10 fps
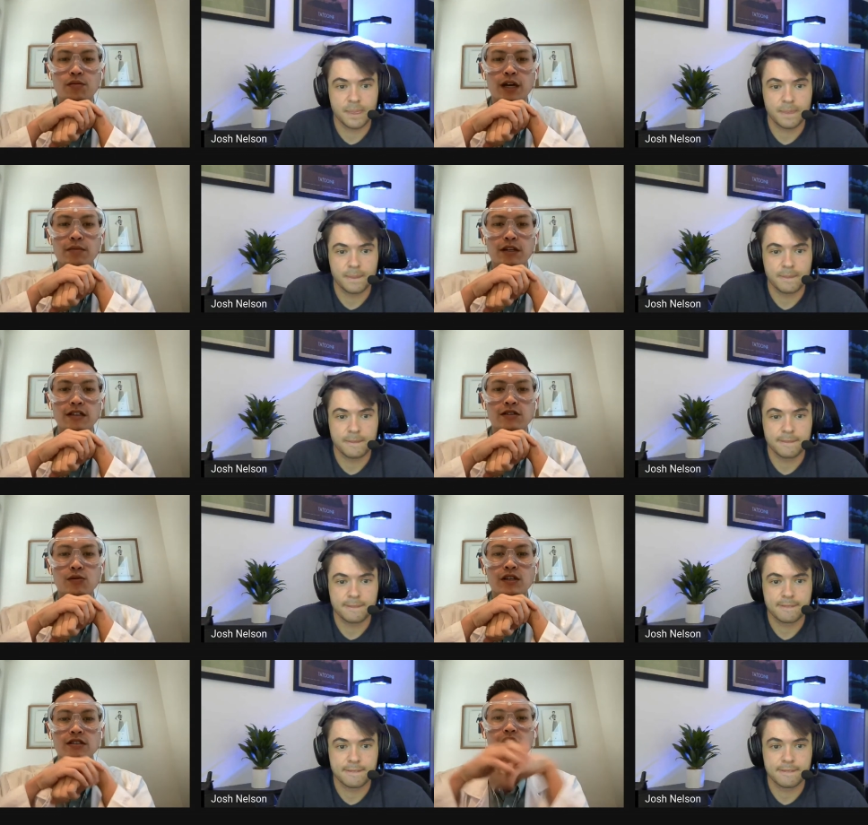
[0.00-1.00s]
Speaker 1: paid media? Is it
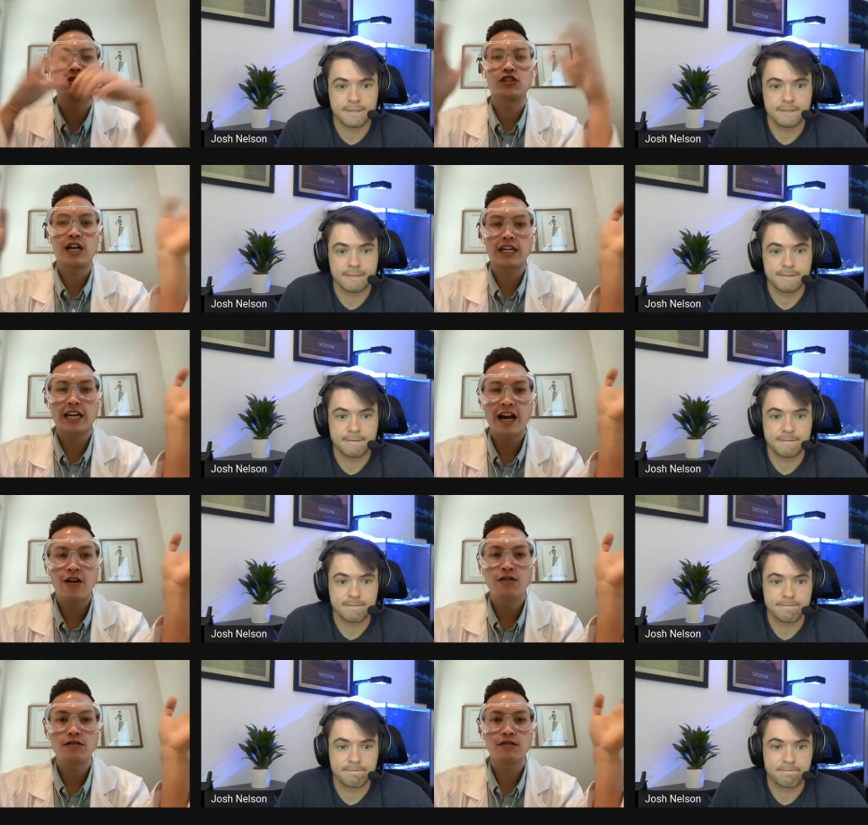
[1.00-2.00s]
when it's a giant
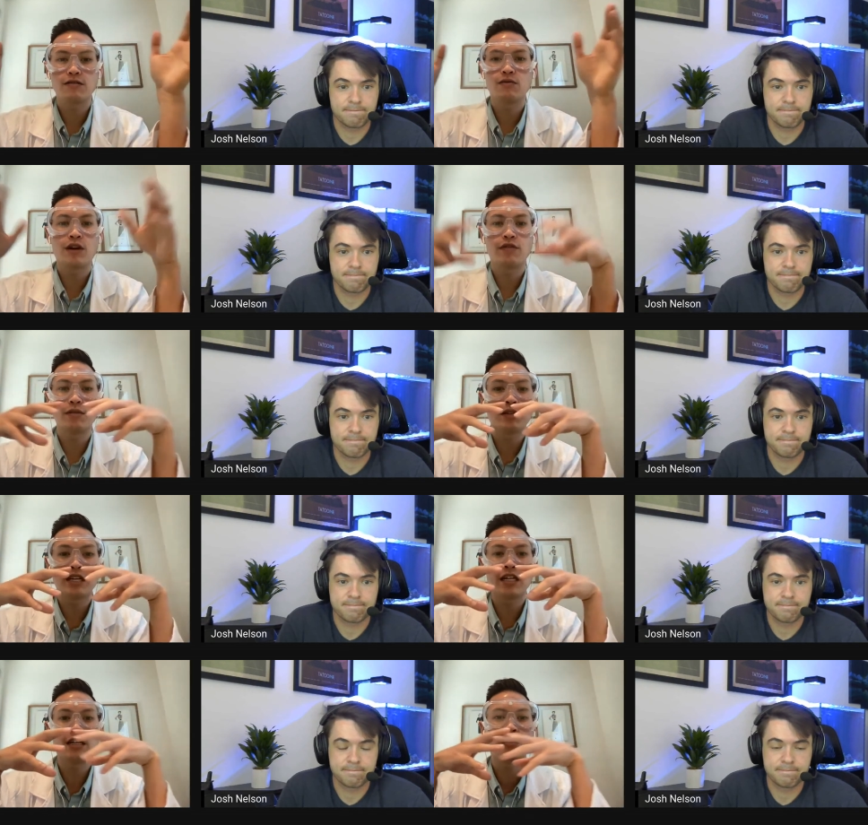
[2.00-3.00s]
account right from the
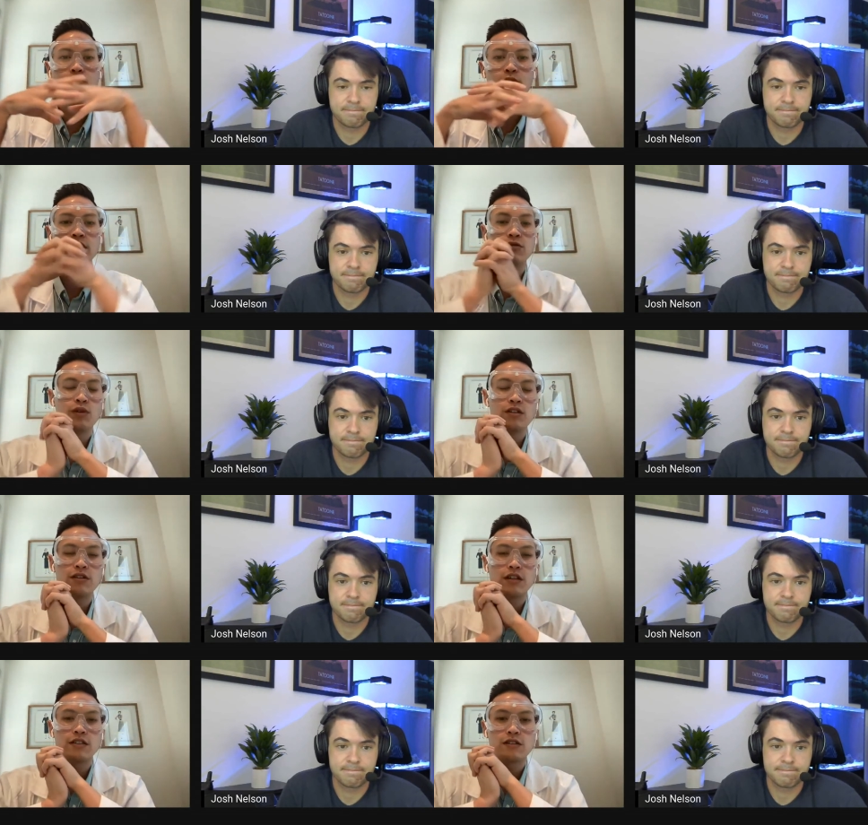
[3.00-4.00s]
beginning? When when do you
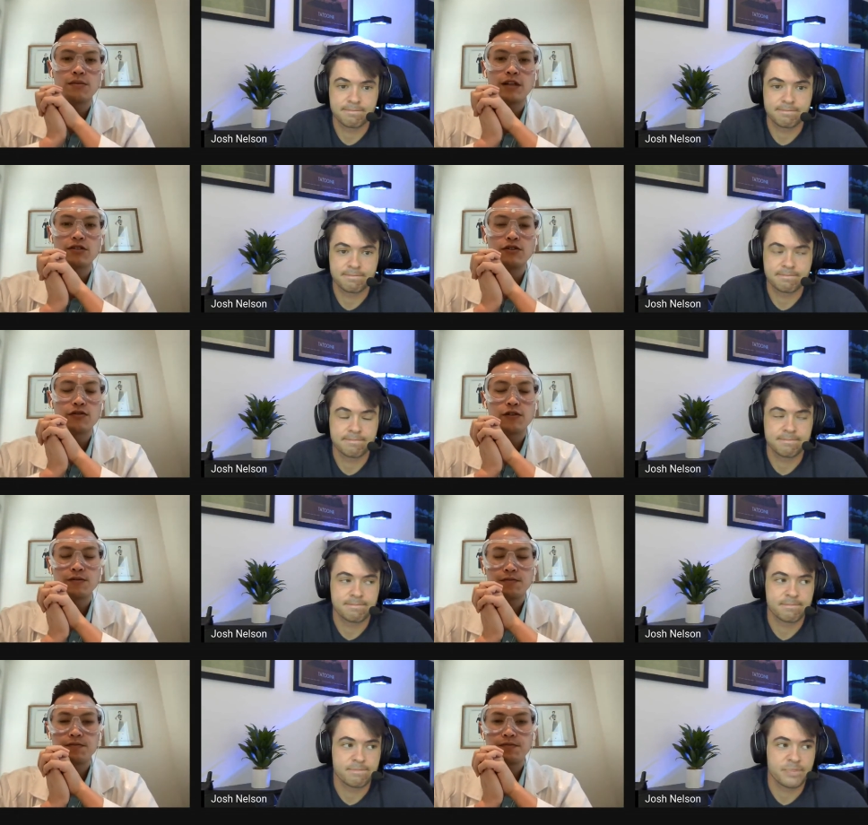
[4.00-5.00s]
think it's the best useful?
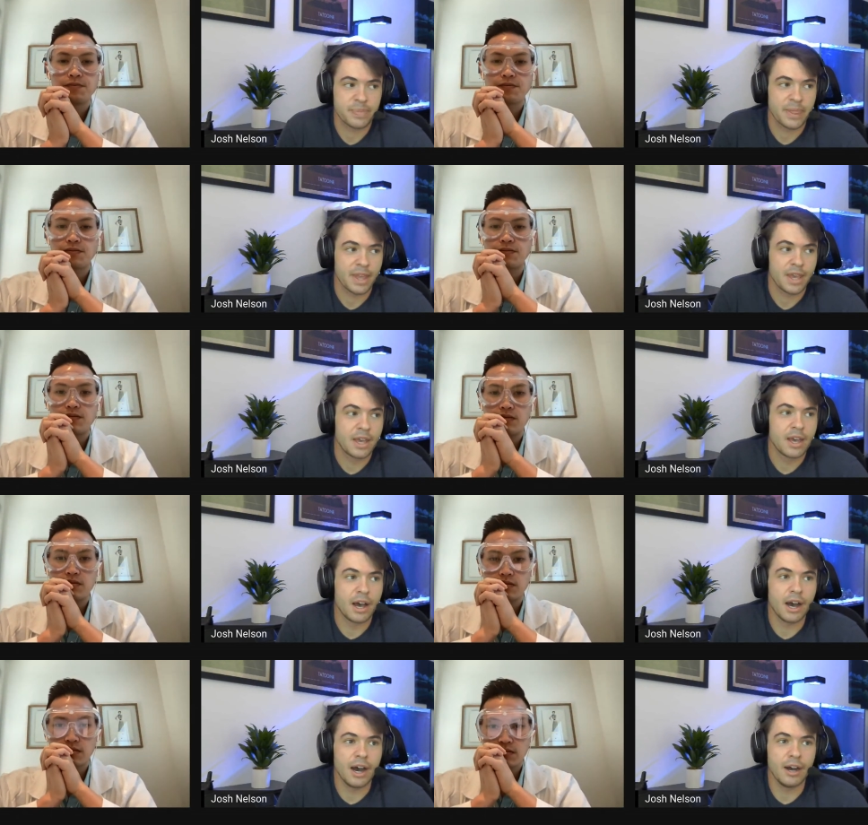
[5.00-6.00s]

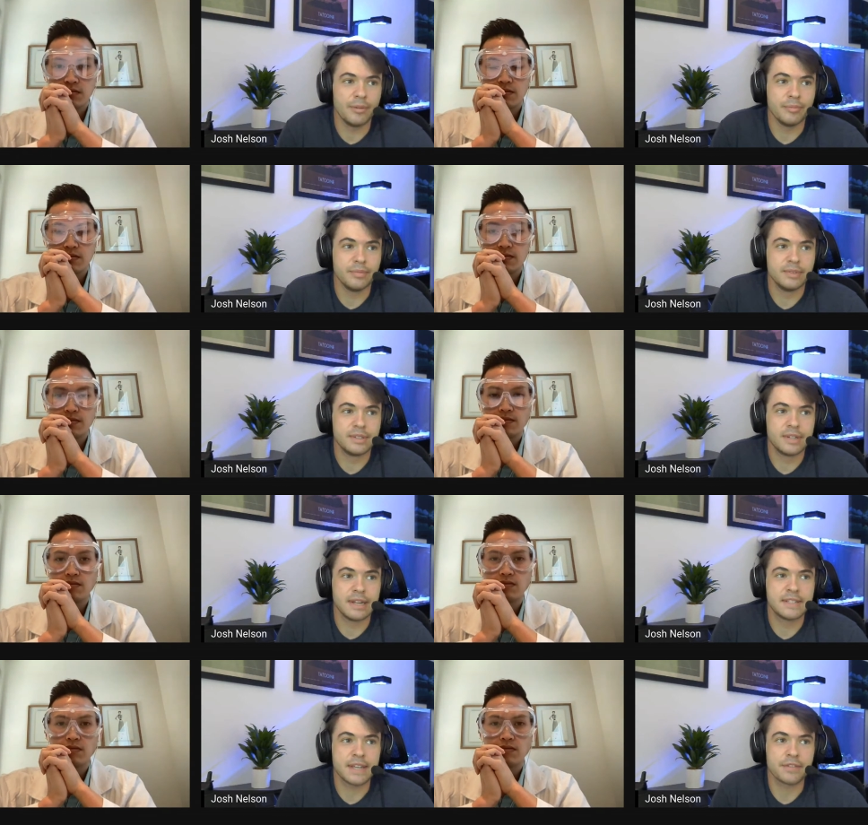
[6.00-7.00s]
Speaker 2: Um,
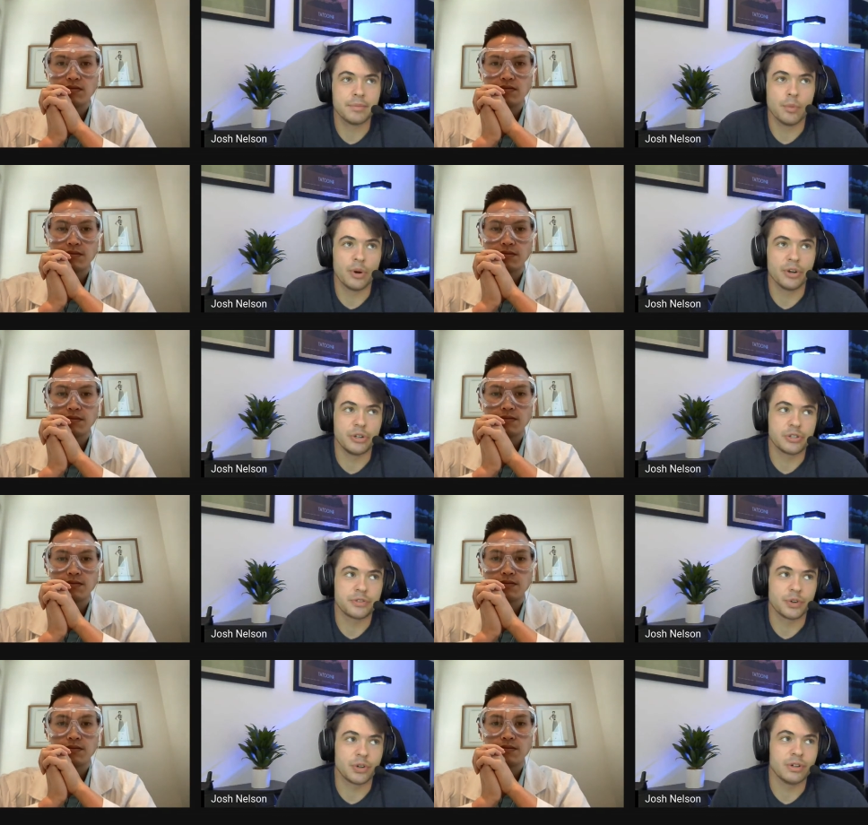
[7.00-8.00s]
it's definitely more
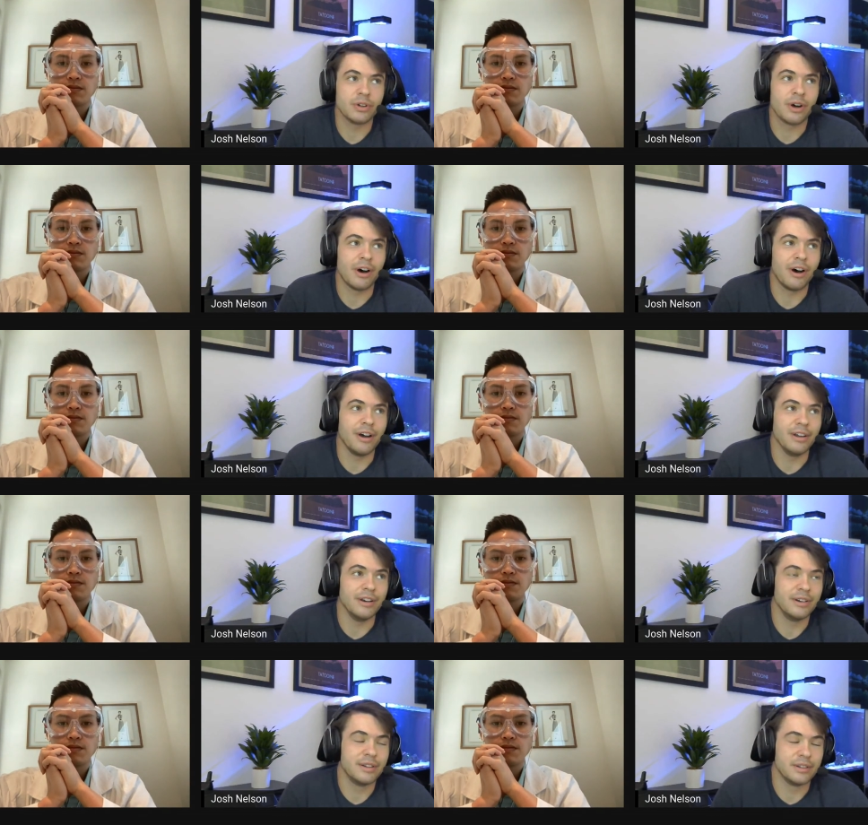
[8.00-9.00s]
useful
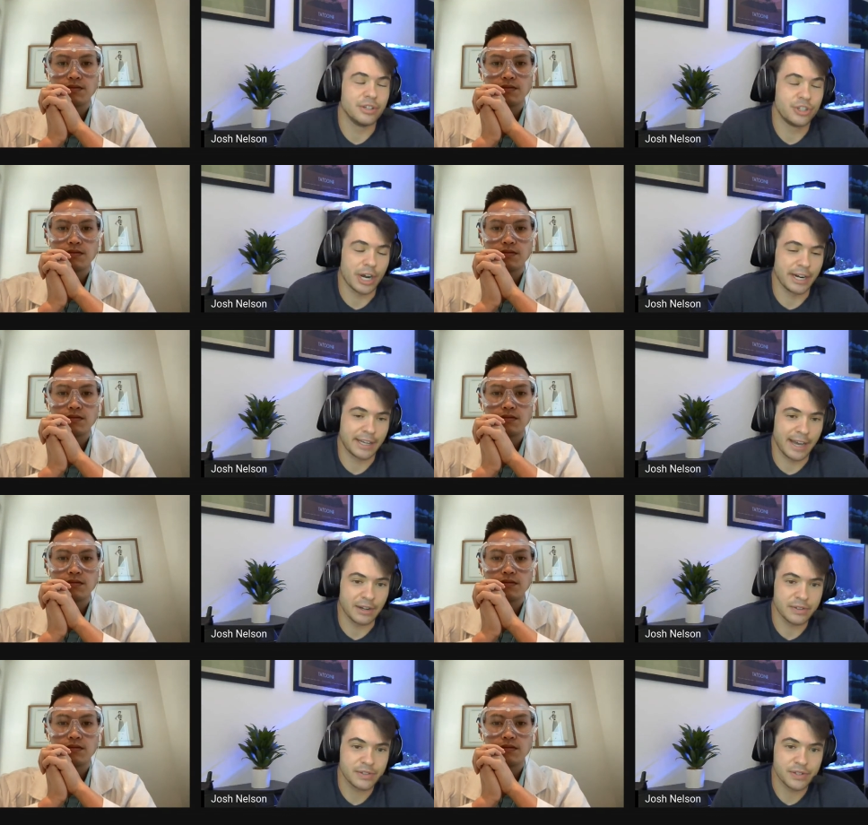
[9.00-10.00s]
on the giant
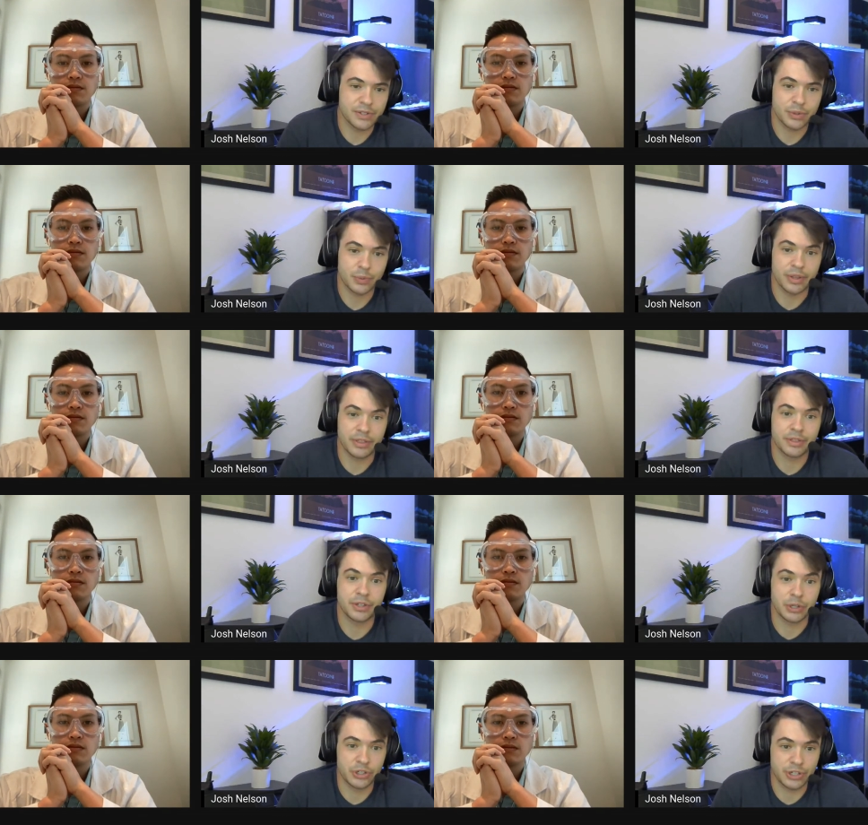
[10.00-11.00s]
accounts with
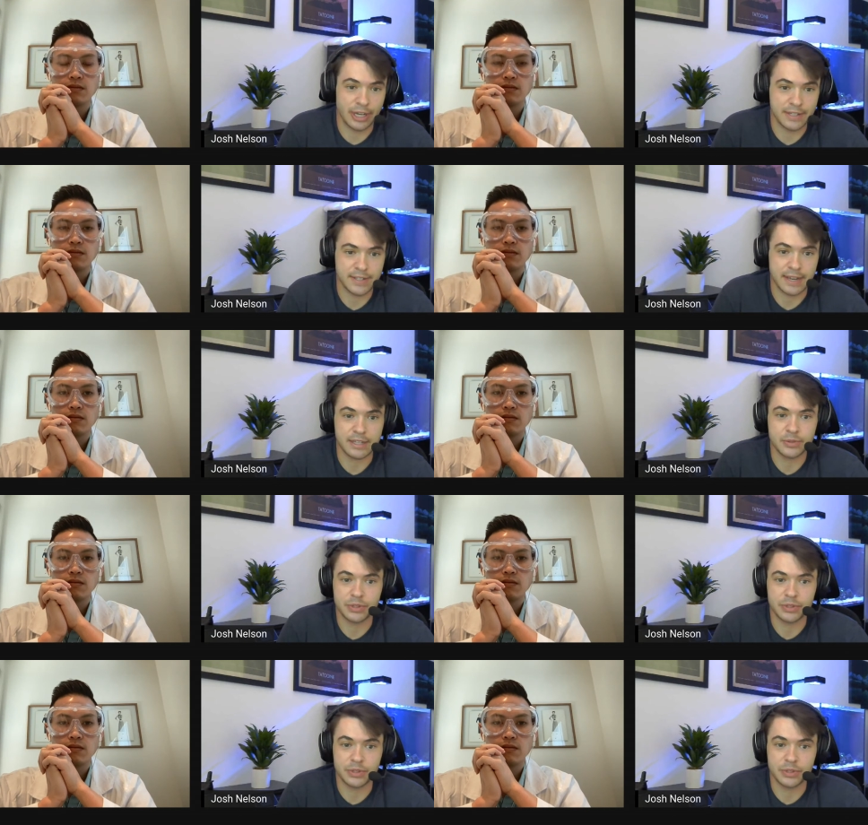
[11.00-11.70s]
mm -hmm. huge data sets